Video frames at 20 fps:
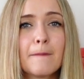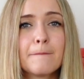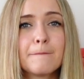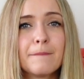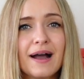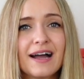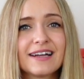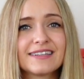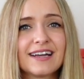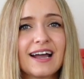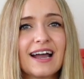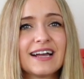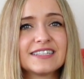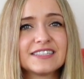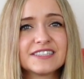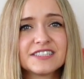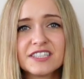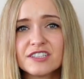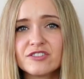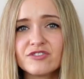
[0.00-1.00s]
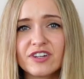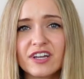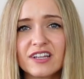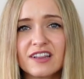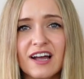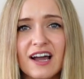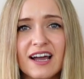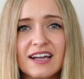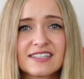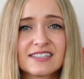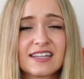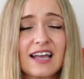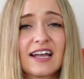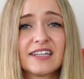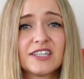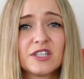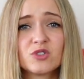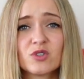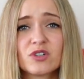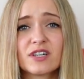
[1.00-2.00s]
but I still realized
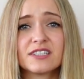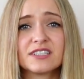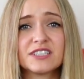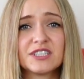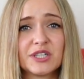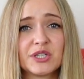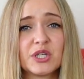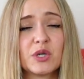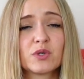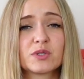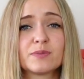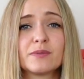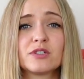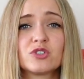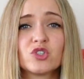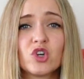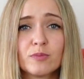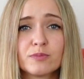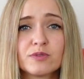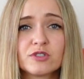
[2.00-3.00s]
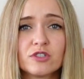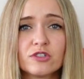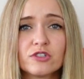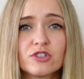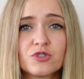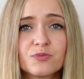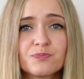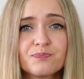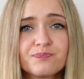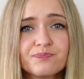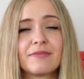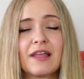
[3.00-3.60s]
I need to continue with my job search.